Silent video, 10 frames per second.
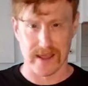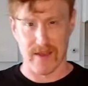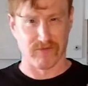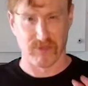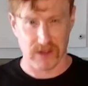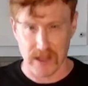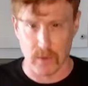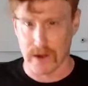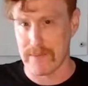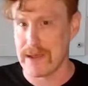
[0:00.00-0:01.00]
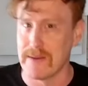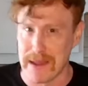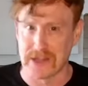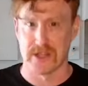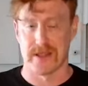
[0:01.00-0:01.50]
They really wanted me to
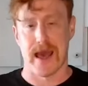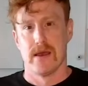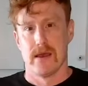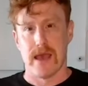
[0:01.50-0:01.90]
mention that.